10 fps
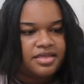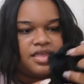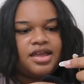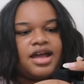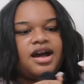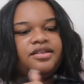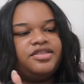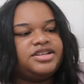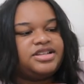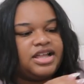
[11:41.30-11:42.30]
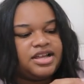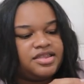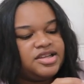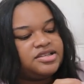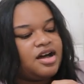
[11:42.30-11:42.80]
And then I got this color.
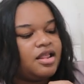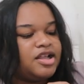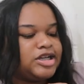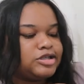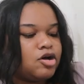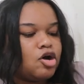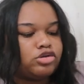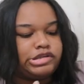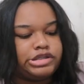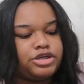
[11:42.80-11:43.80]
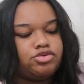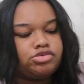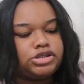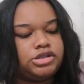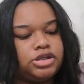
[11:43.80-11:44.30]
This color is called
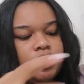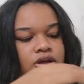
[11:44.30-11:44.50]
Suits.